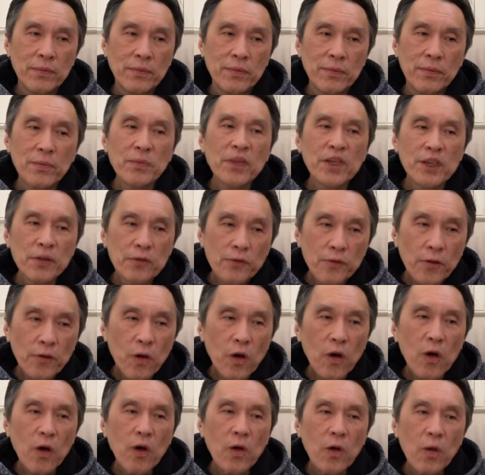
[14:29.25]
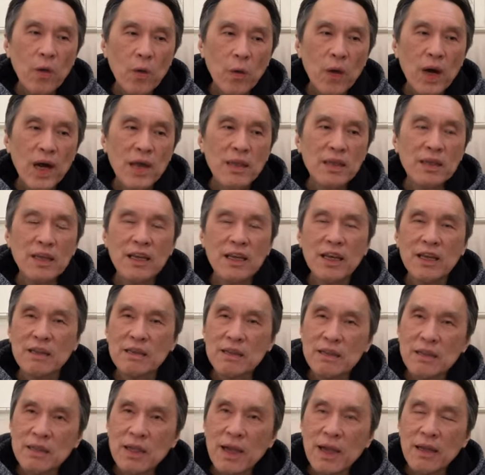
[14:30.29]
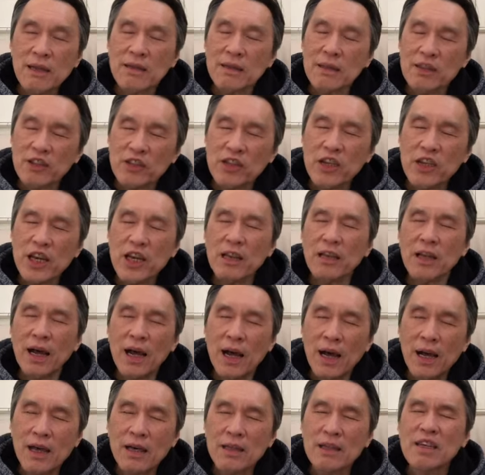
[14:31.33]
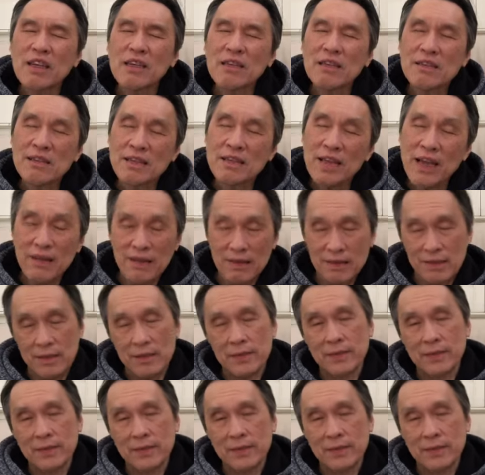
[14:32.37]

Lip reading: before one can start train other sets.